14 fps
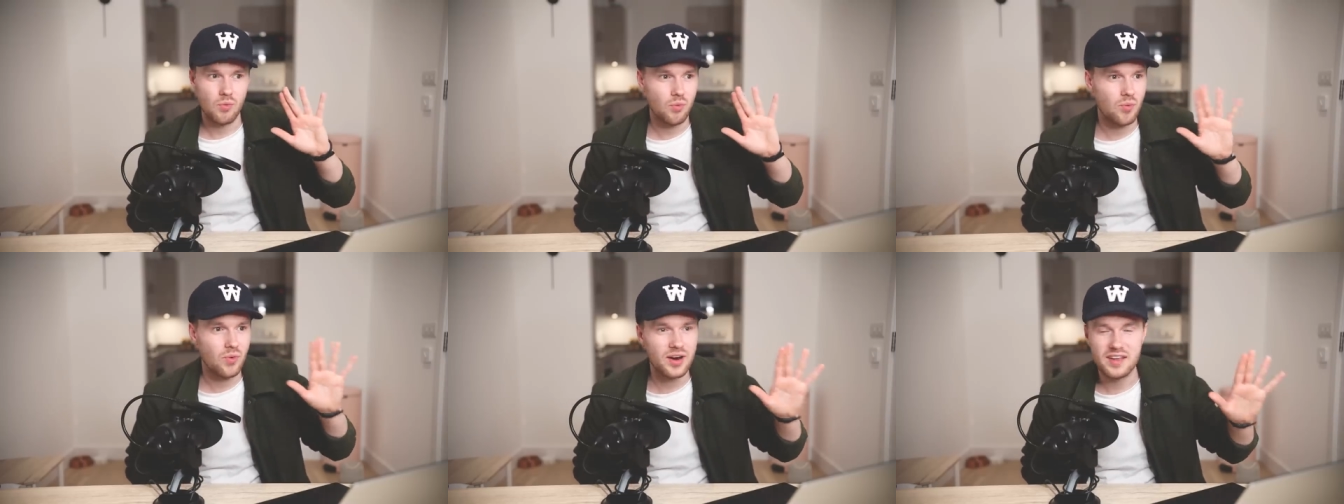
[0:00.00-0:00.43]

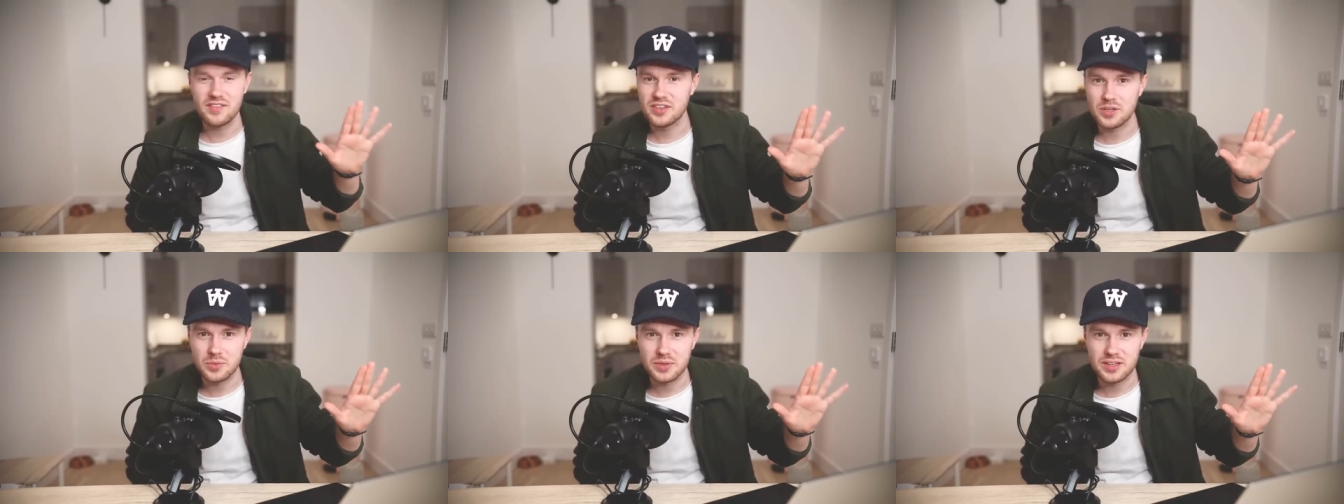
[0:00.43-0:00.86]
whatever
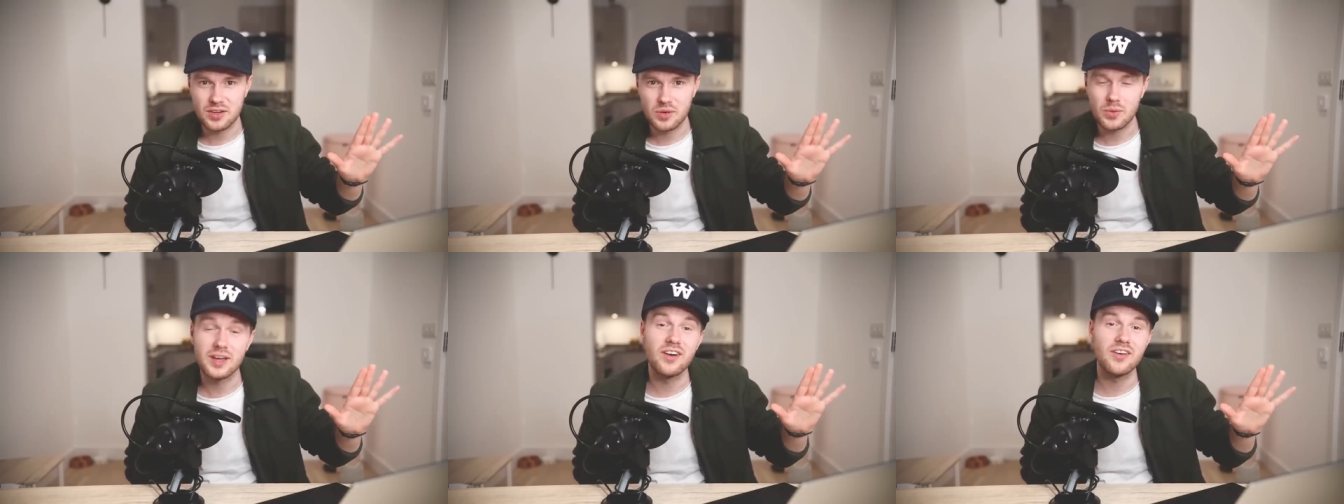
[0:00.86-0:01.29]
you want to
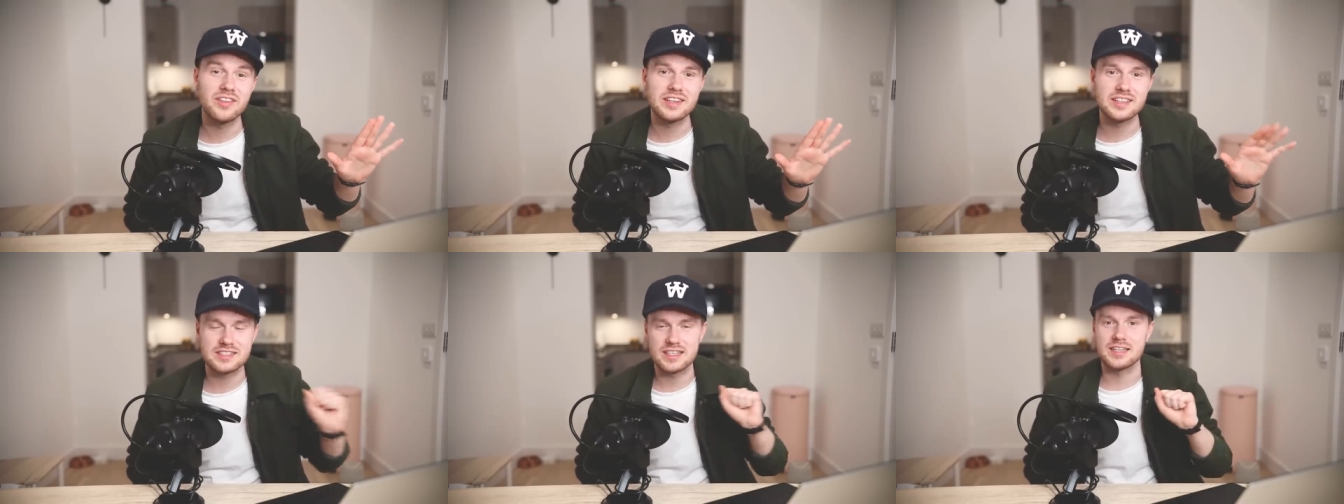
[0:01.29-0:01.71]
call it, on
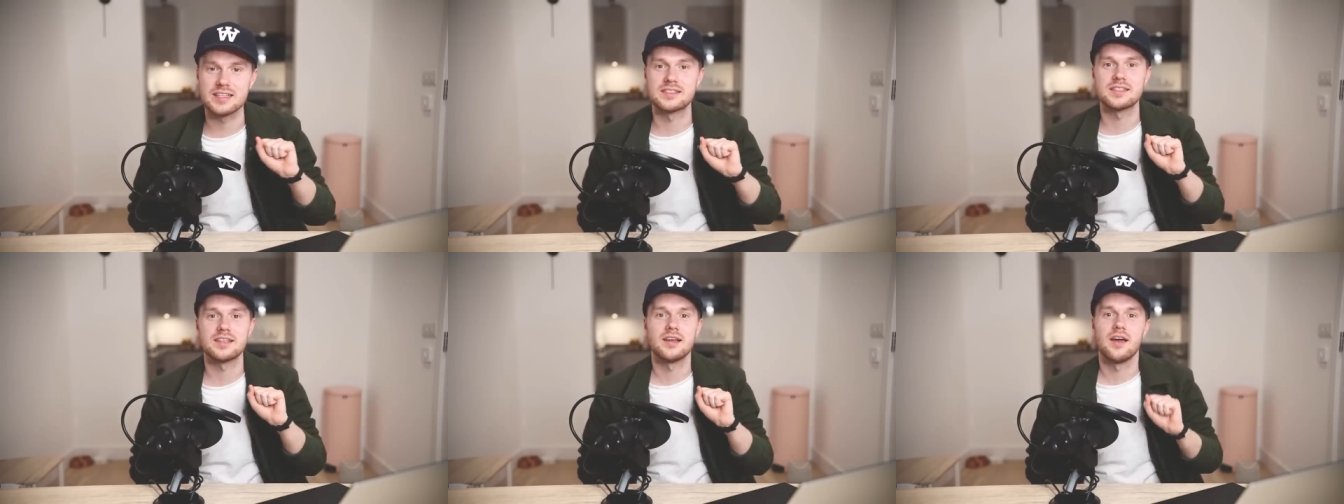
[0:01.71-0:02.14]
this
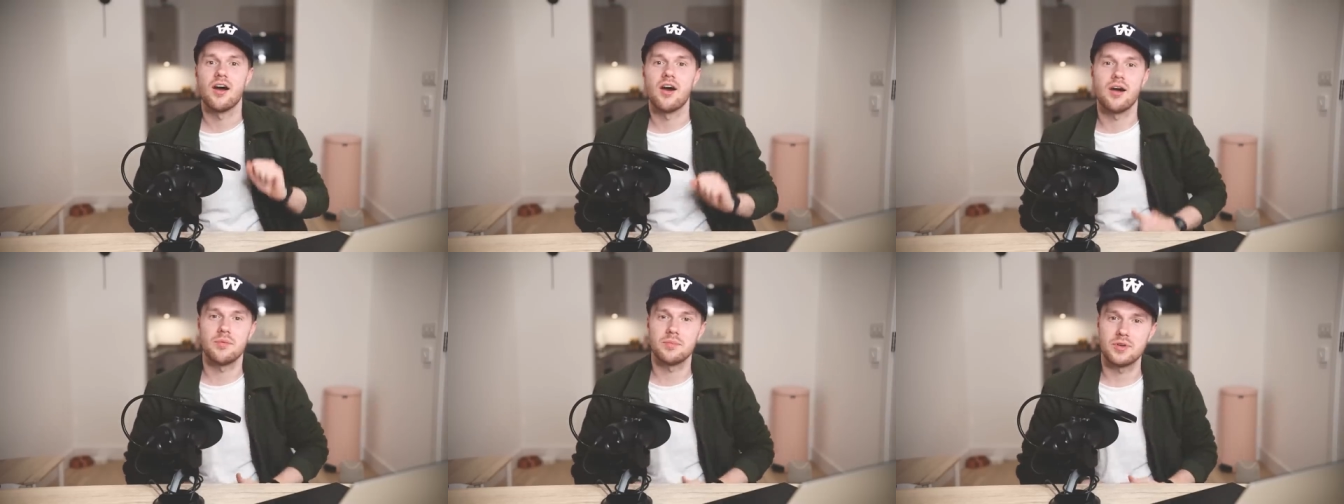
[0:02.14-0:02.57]
list,
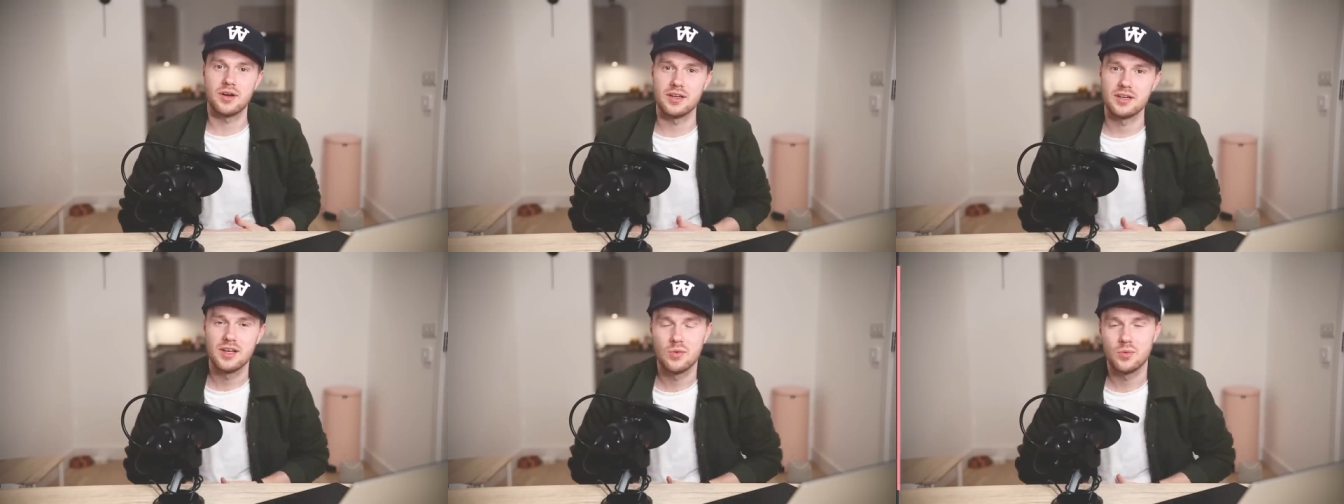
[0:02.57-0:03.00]
I'm
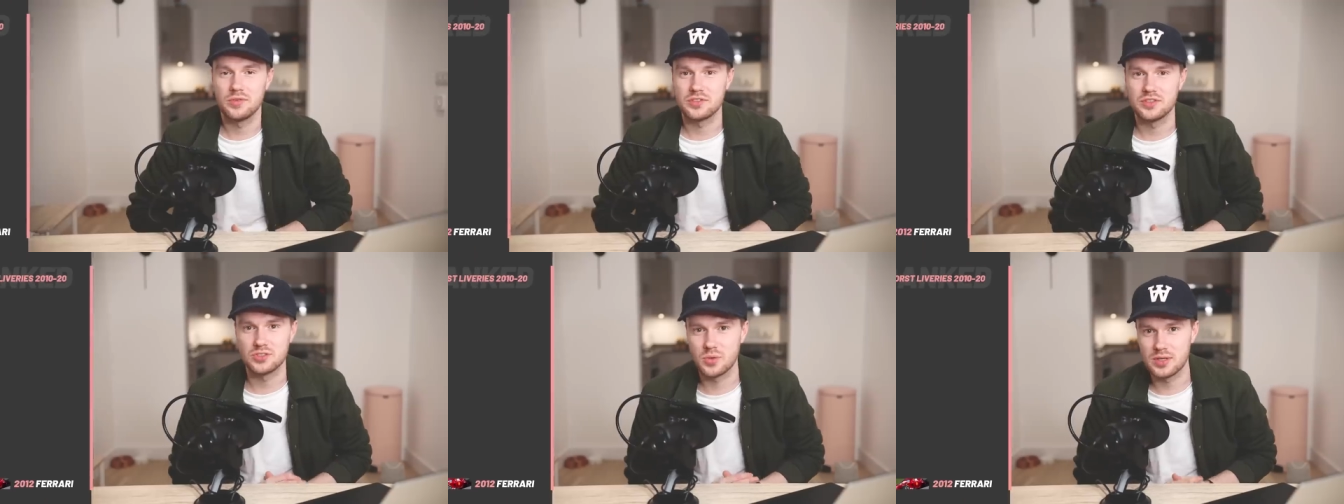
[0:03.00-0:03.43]
going
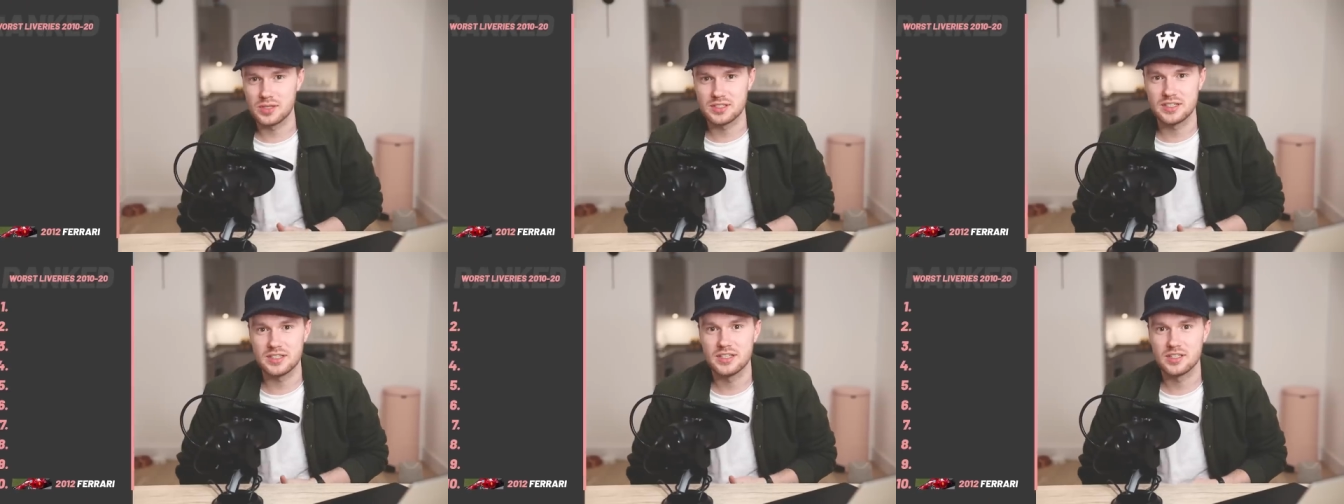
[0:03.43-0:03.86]
with the
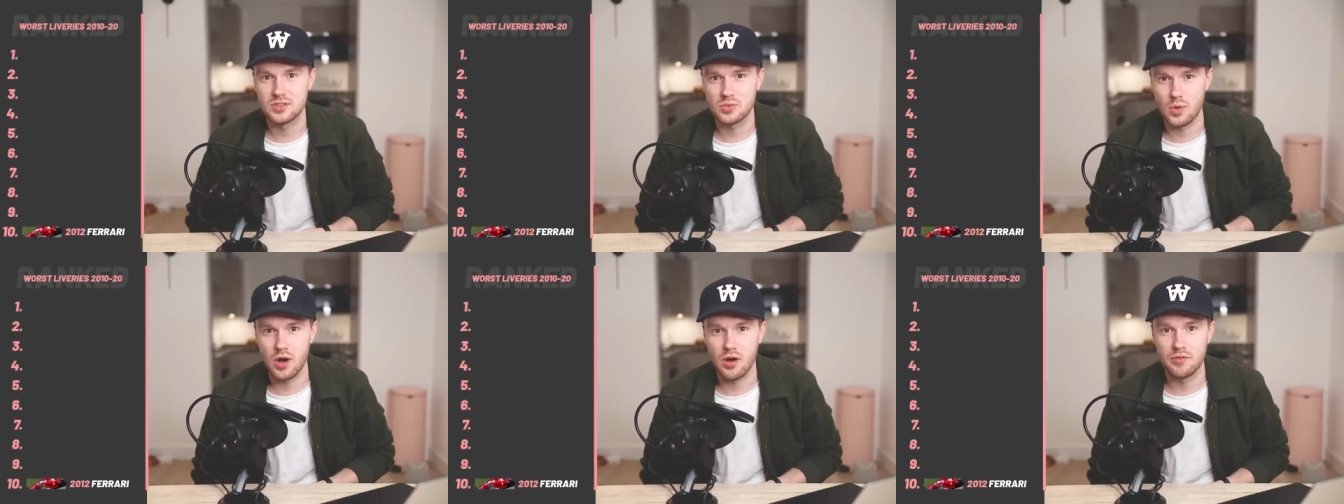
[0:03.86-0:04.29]

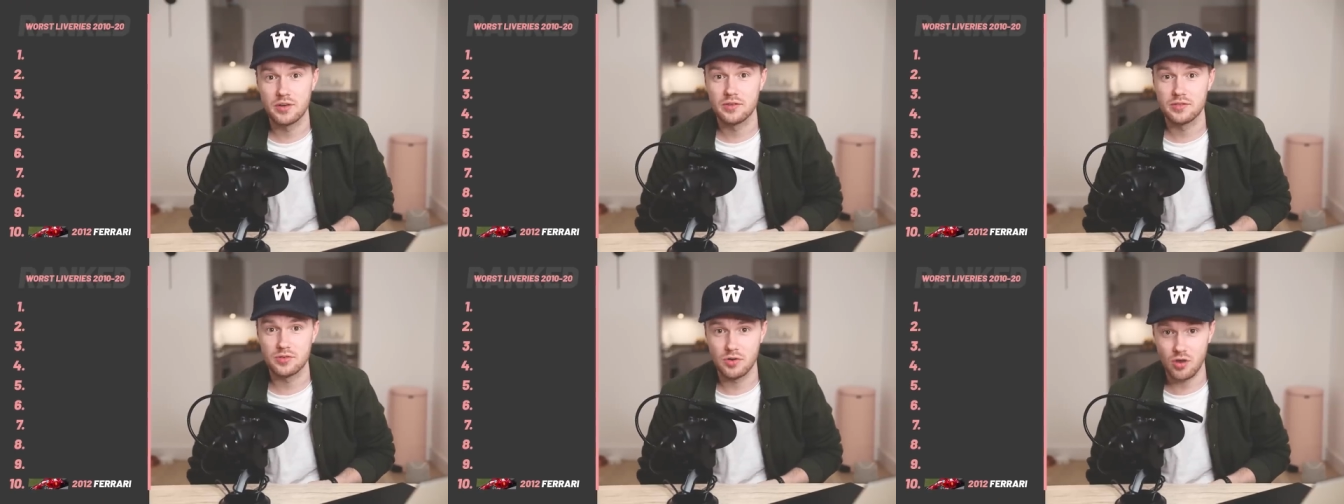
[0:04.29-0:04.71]
2012
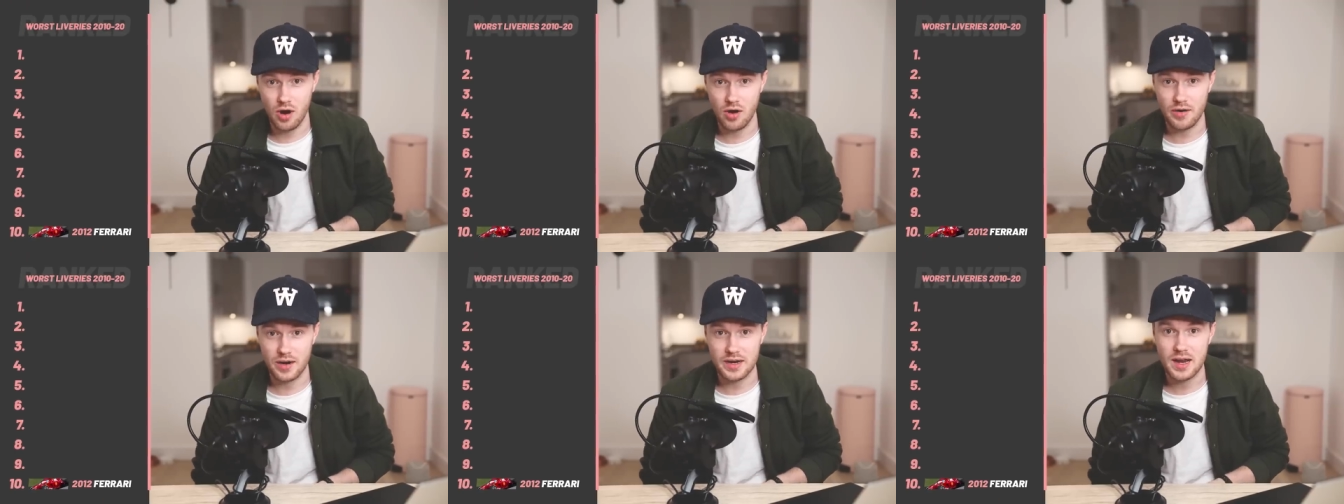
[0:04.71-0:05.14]

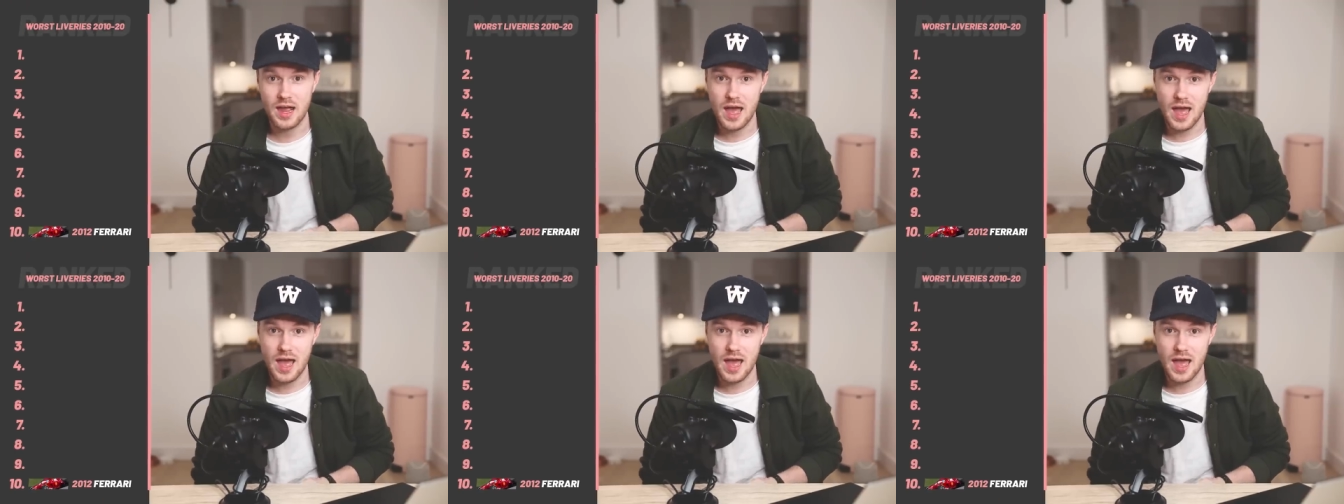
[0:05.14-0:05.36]
Ferrari.